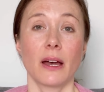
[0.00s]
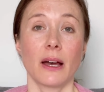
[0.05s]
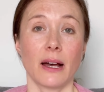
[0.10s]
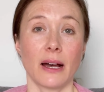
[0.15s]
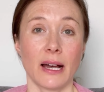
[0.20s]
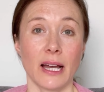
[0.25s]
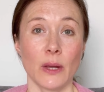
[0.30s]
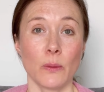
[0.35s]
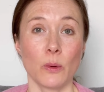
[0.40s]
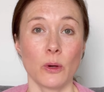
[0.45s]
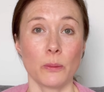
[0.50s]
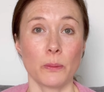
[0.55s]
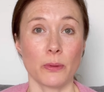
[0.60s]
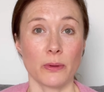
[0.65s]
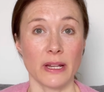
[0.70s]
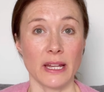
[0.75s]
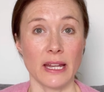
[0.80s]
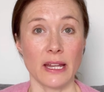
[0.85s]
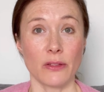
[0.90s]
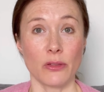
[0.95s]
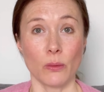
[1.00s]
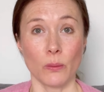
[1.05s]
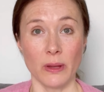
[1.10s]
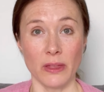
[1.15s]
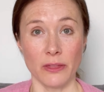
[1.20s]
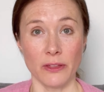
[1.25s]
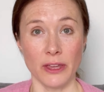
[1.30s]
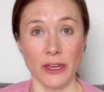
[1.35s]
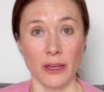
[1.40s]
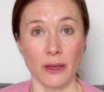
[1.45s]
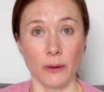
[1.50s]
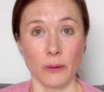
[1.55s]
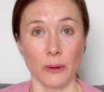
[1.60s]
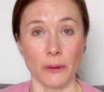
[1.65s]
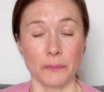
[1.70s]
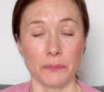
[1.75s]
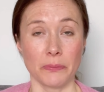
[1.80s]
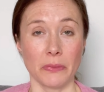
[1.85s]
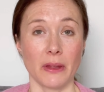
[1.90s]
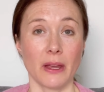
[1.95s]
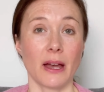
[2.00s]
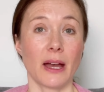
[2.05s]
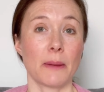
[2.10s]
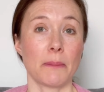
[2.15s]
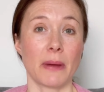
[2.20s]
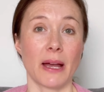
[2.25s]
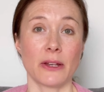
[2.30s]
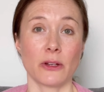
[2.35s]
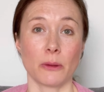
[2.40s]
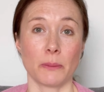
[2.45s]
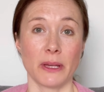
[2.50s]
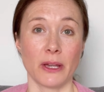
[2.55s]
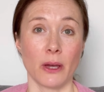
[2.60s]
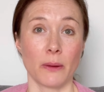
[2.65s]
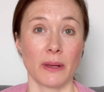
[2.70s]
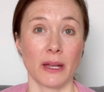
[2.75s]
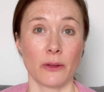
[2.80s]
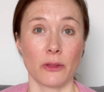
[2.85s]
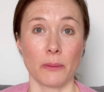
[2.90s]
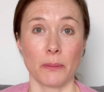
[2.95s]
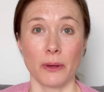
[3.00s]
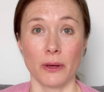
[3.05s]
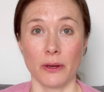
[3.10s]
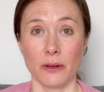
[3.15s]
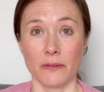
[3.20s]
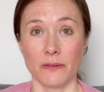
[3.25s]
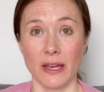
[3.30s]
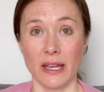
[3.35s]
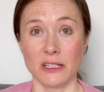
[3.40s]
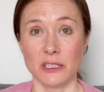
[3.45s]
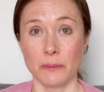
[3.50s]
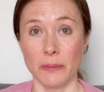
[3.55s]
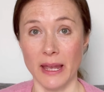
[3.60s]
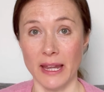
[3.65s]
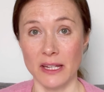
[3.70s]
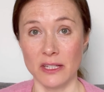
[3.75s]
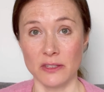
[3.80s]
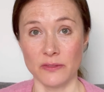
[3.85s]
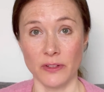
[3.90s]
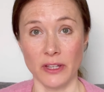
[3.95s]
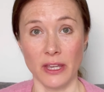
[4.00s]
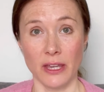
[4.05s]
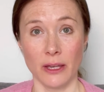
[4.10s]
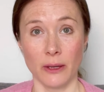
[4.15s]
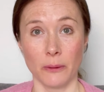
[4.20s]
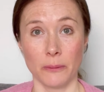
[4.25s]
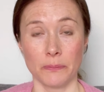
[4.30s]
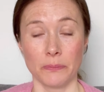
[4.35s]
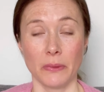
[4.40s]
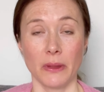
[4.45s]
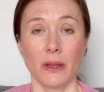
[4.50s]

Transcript: I will breathe with you. I might not be going at the perfect pace for you,